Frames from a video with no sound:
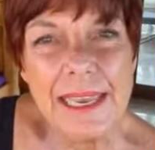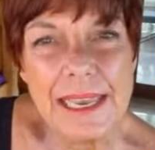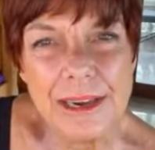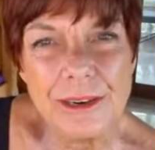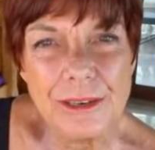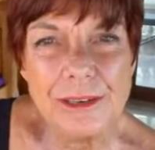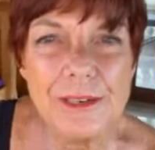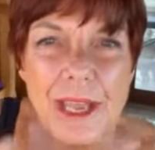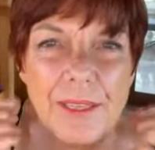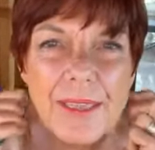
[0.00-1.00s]

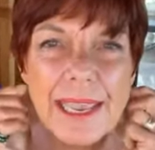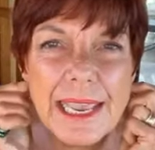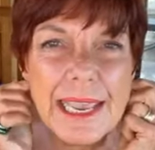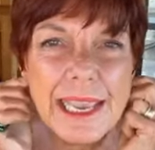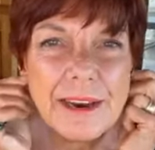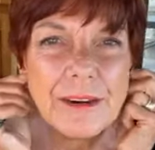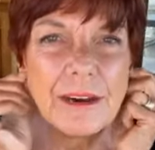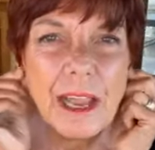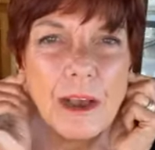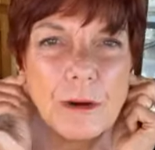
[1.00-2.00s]
ear
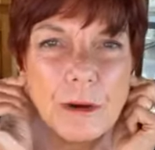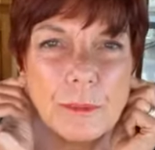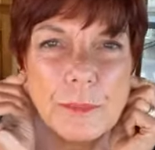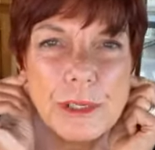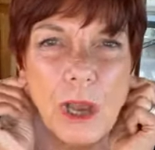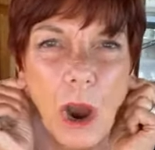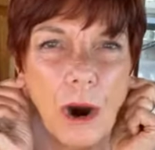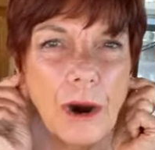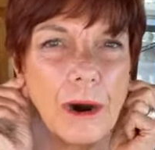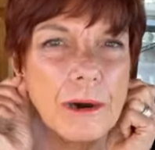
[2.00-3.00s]
lobes
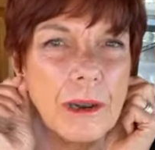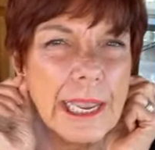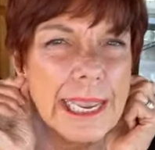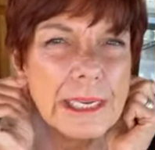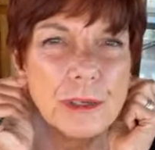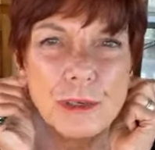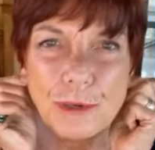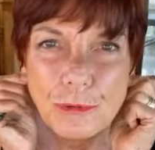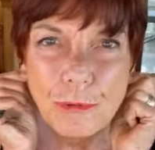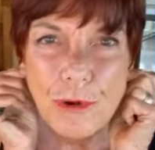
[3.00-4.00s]
are
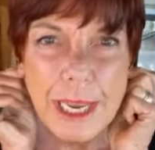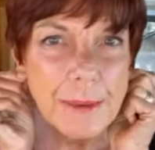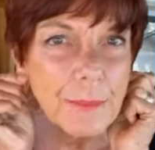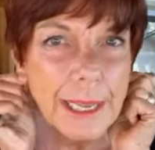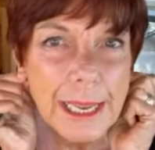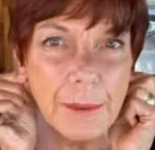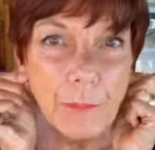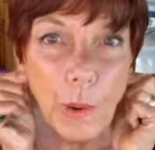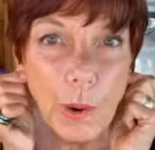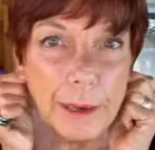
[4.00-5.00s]
extremely
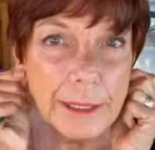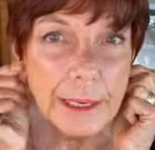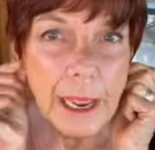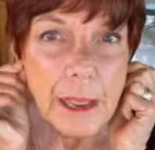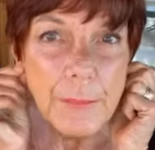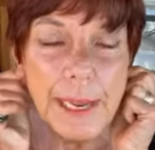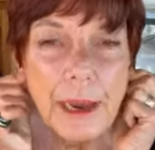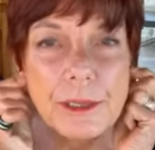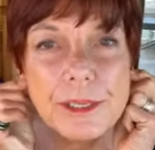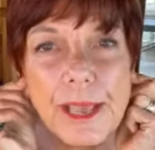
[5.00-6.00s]
important
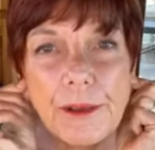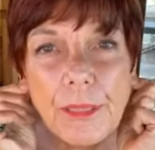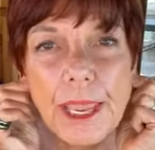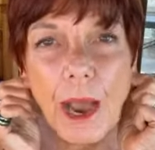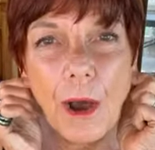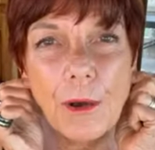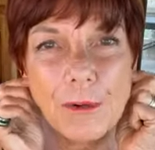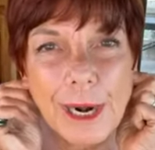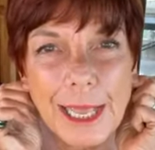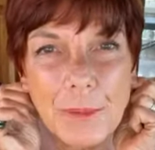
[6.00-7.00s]
because they're the
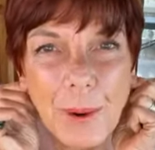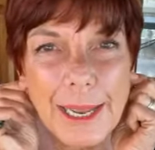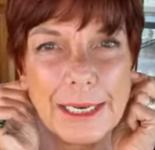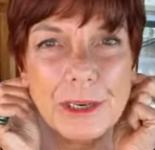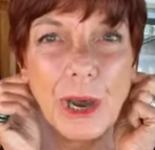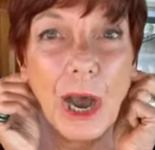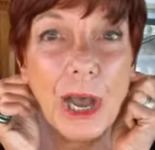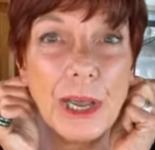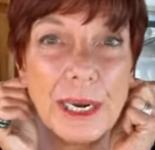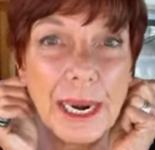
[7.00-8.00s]
only way to
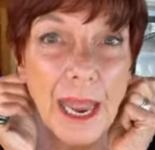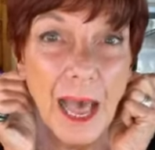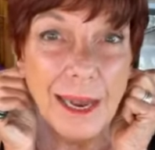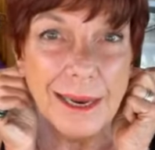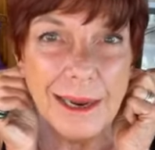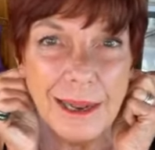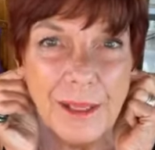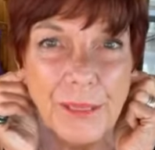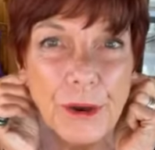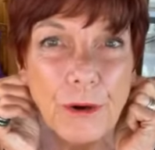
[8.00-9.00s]
unlock
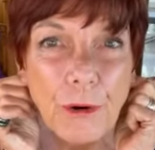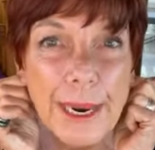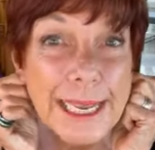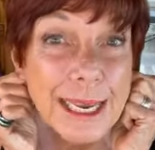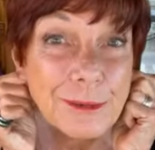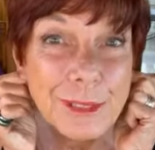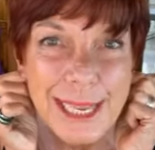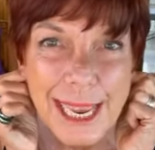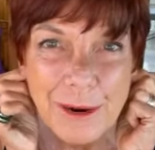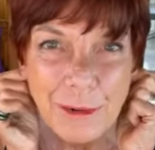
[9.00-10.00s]
the
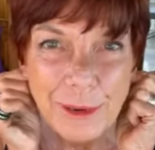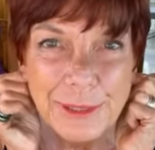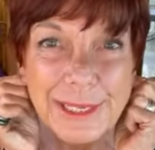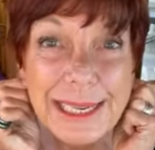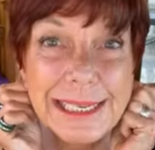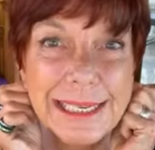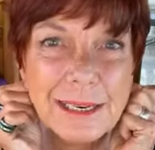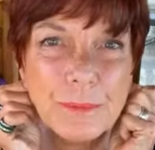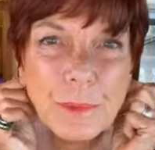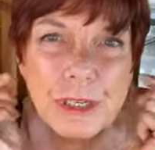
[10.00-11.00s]
craniosacral
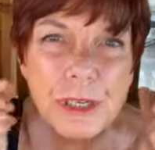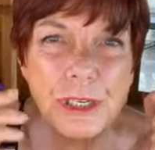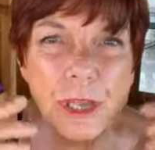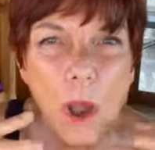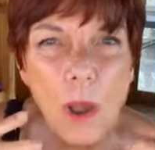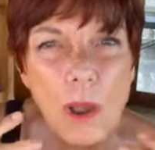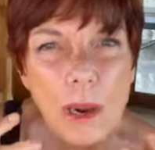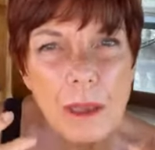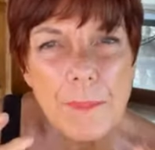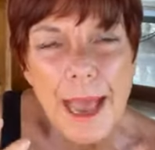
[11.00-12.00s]
system, which is
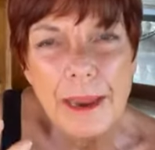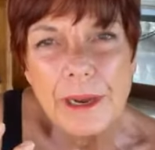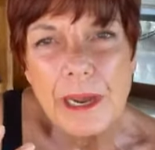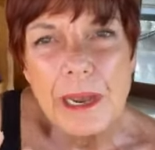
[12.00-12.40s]
all about